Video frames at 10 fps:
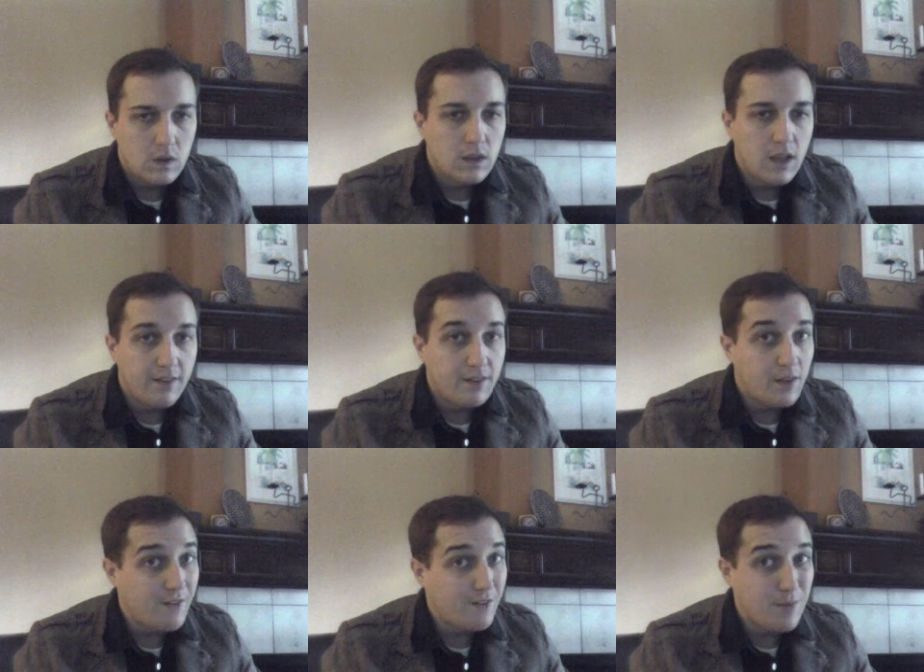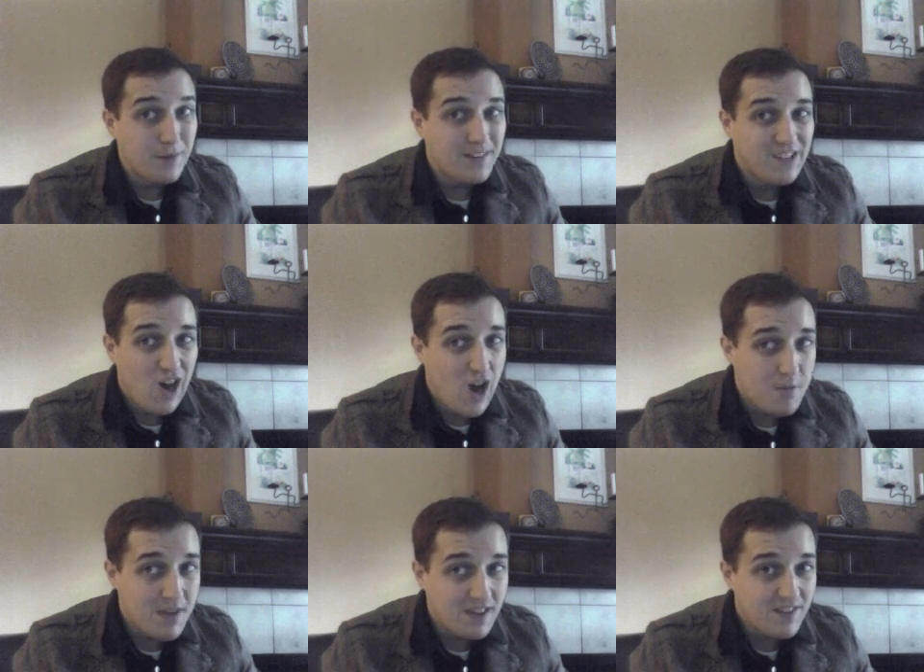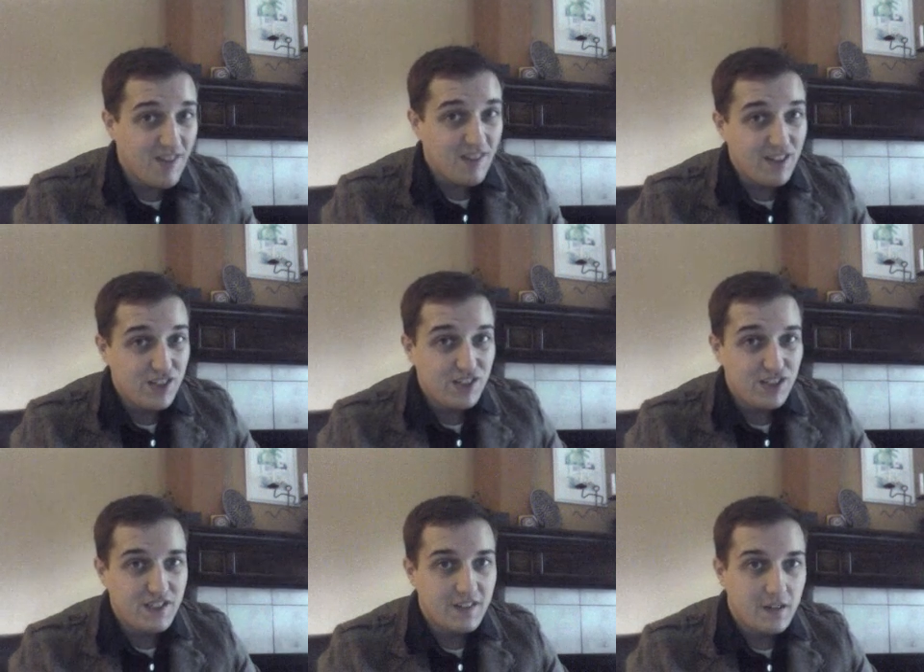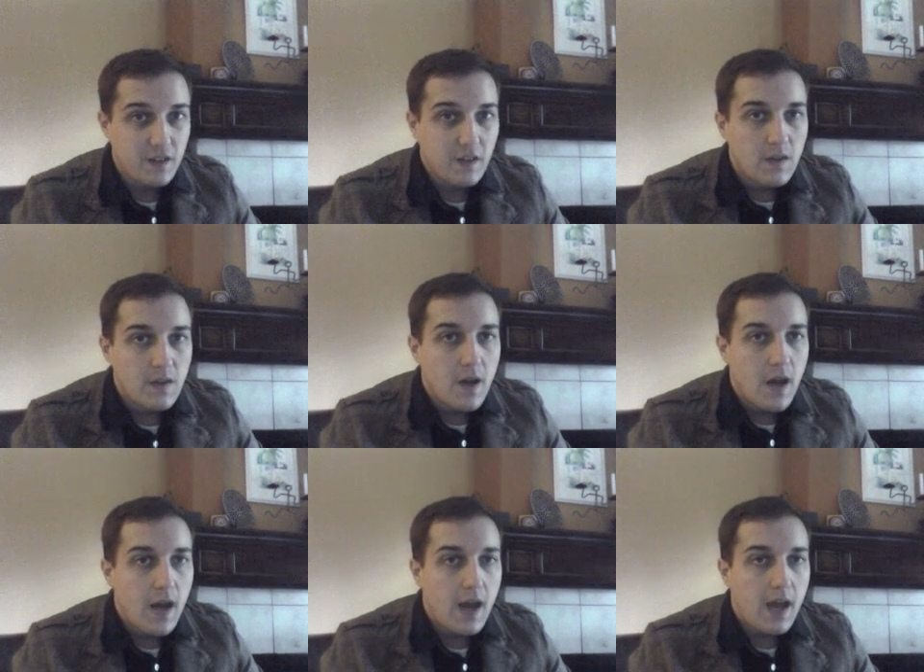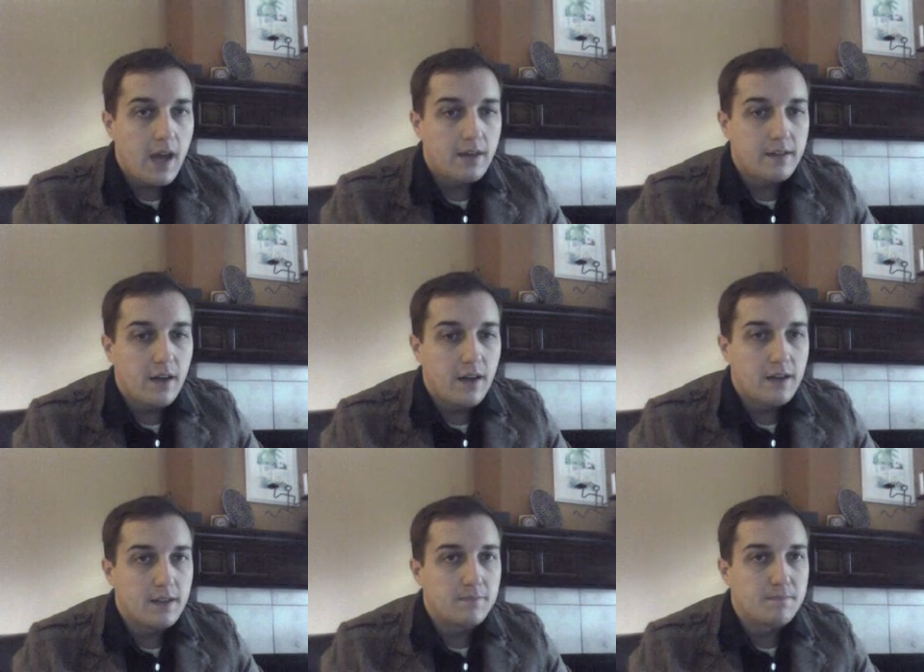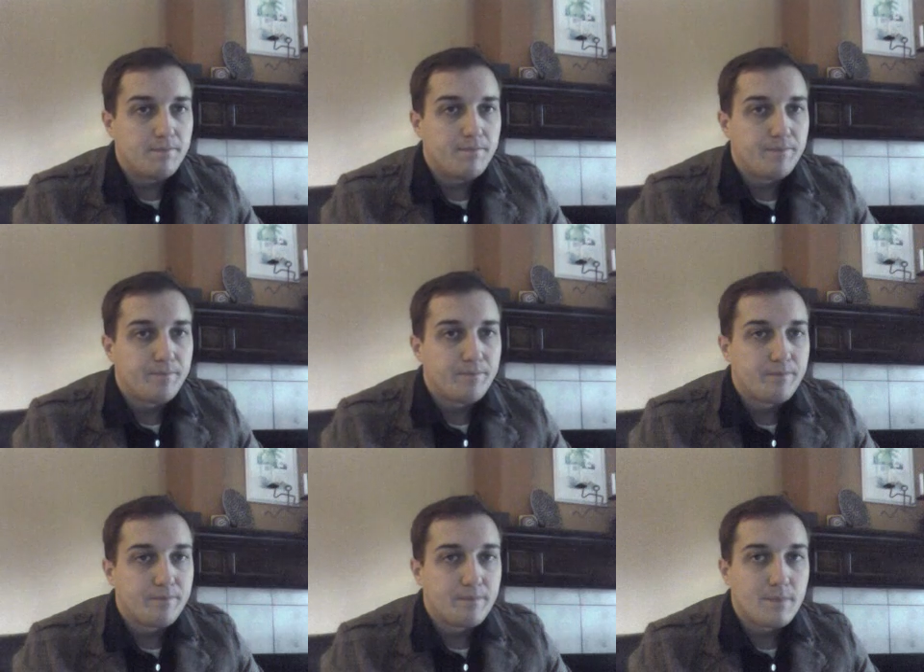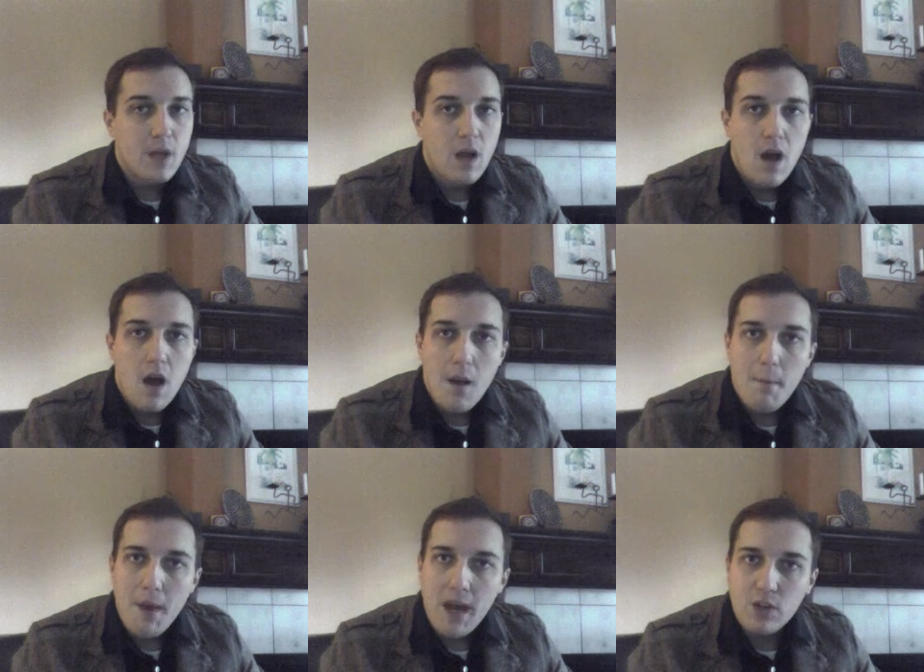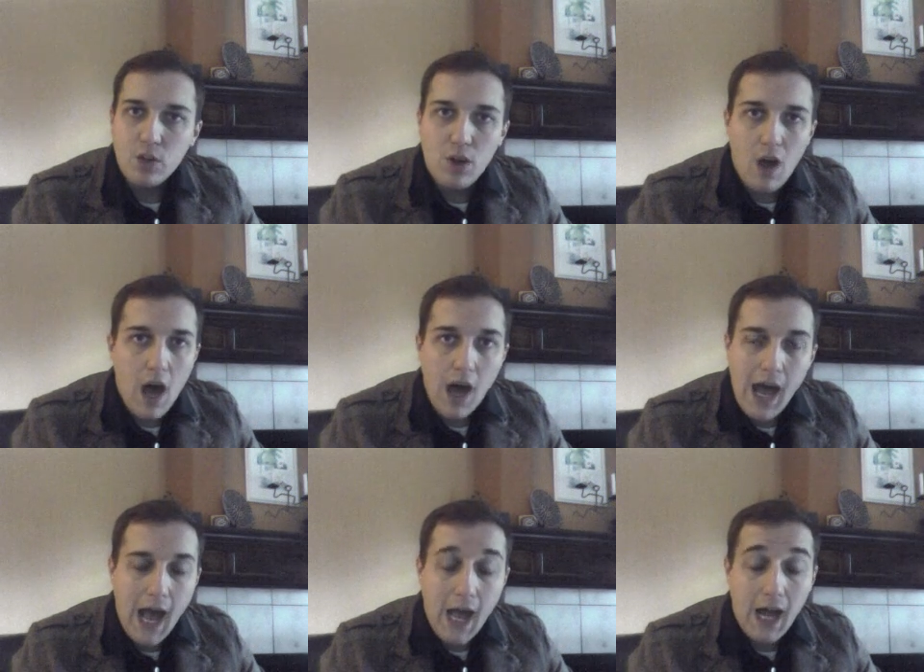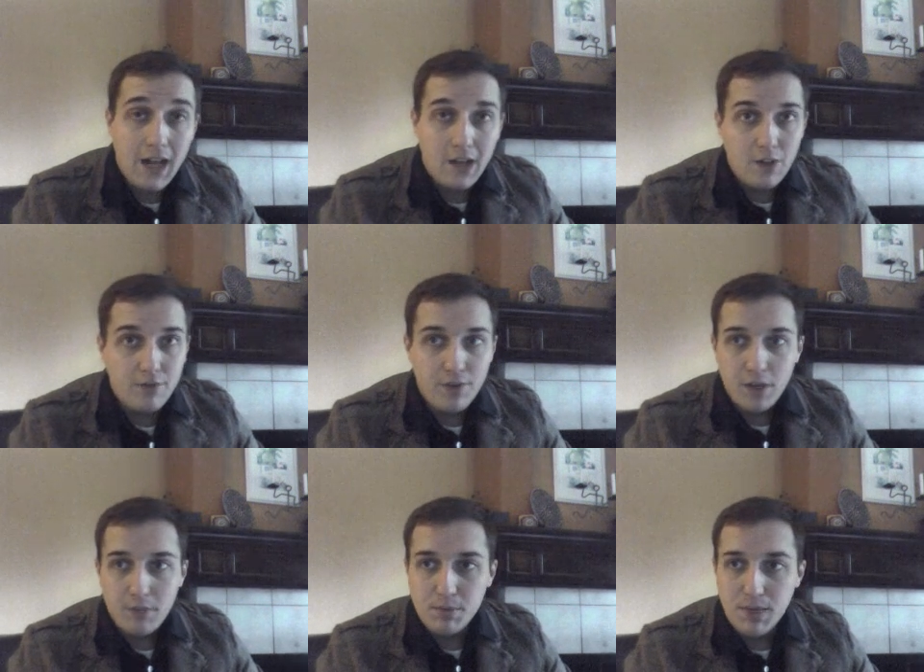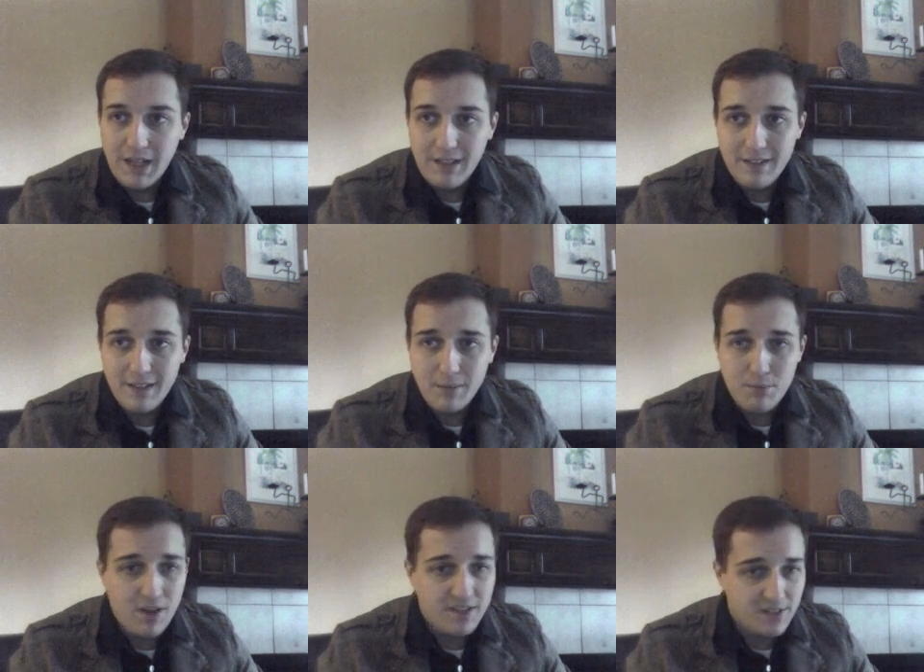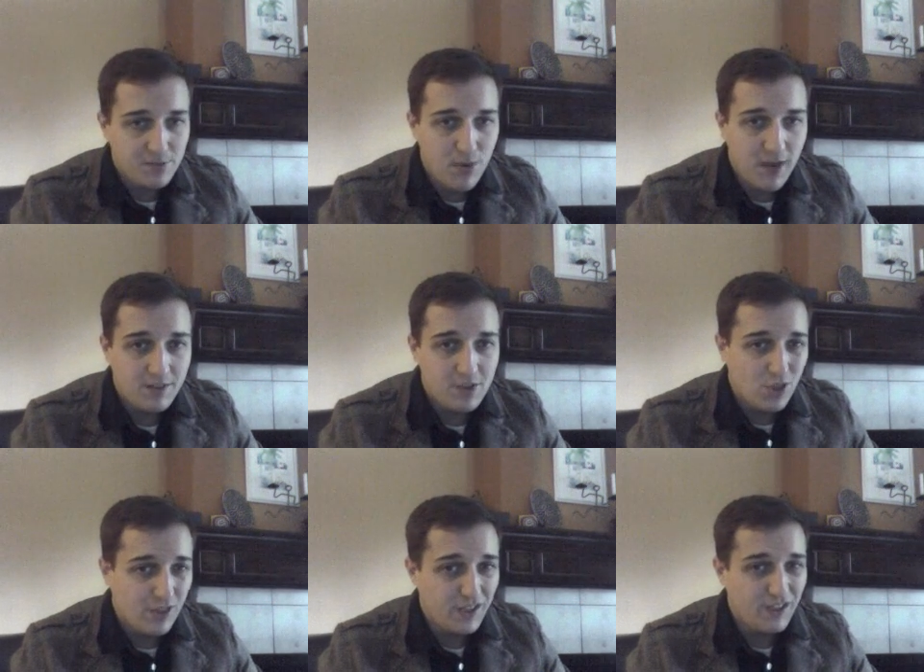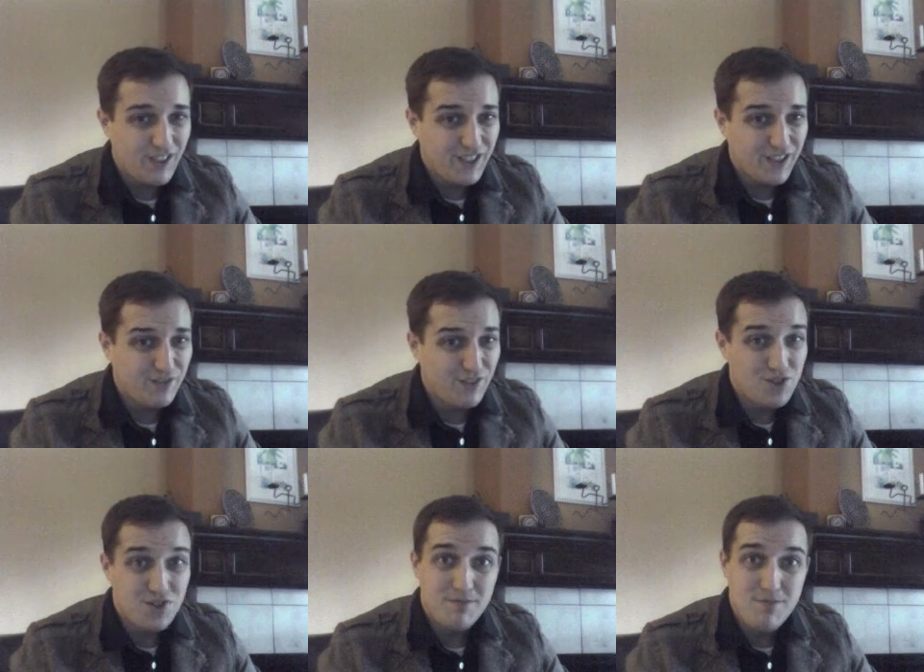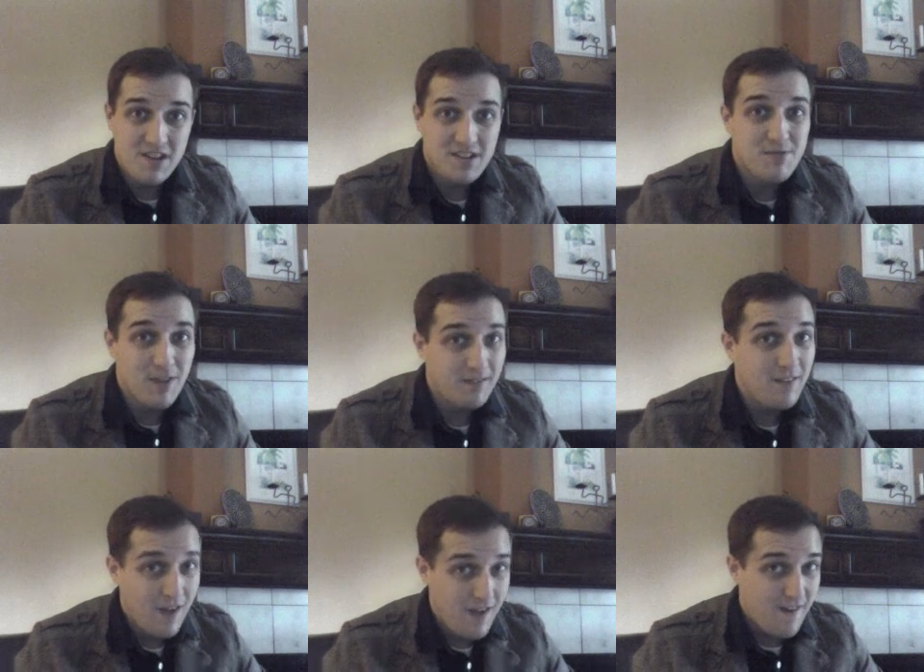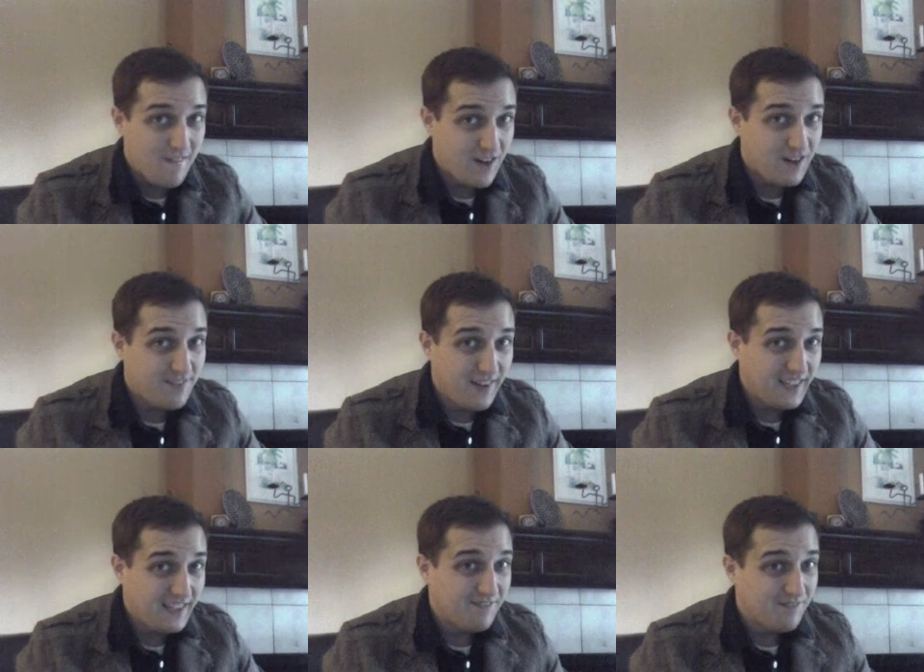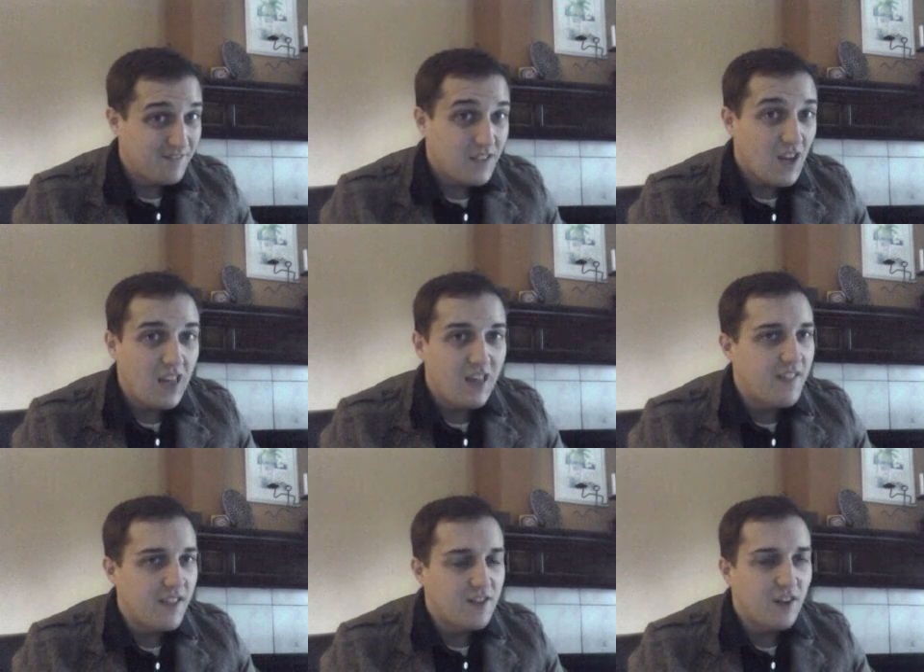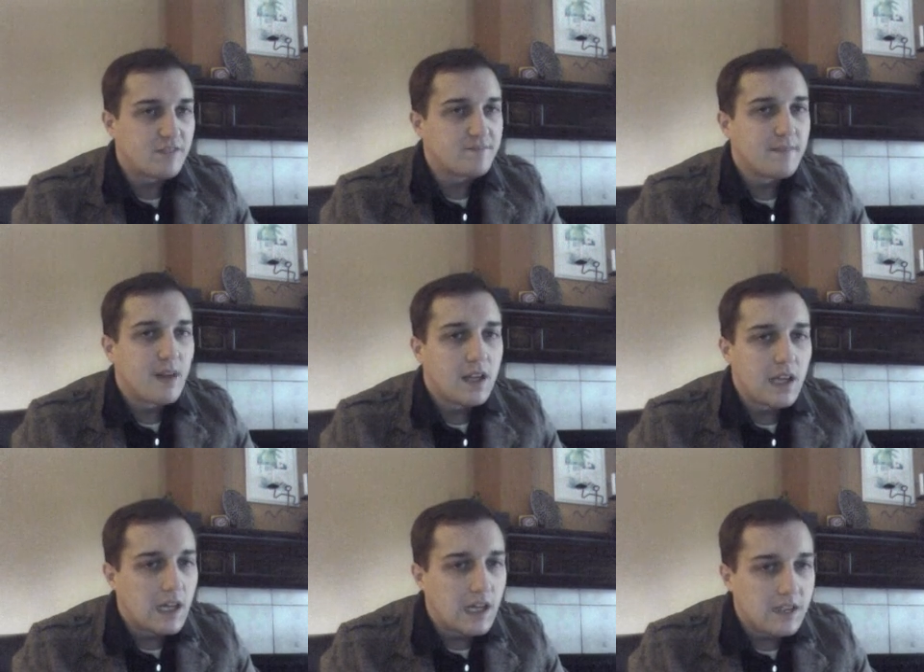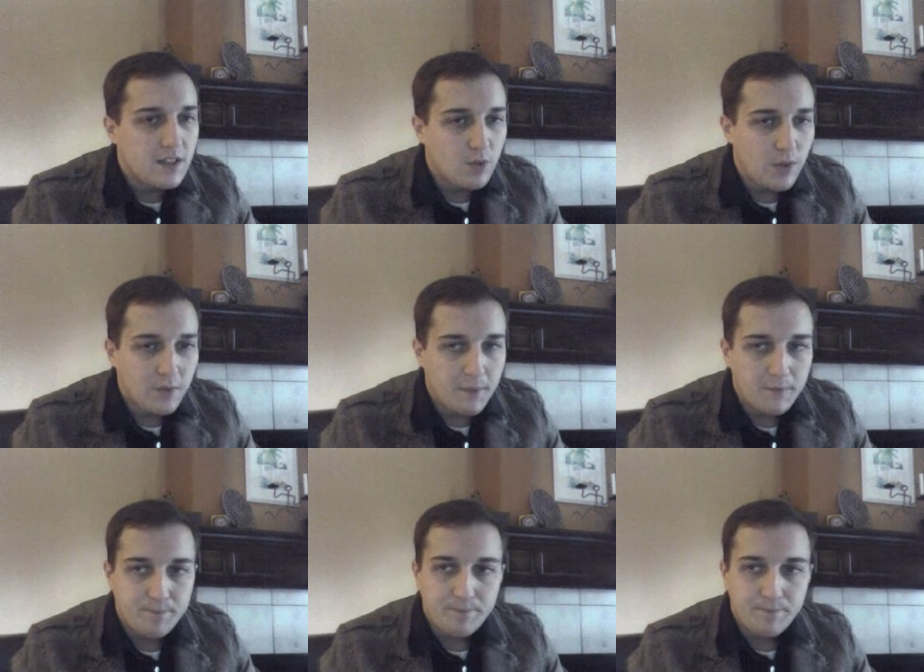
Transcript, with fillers: Love Everyone's comments. Very good. And um, Michael, I have already played the Price is Right, Shirley Q. Liquor version of Price is Right. Very funny. I love that song. It's a great one.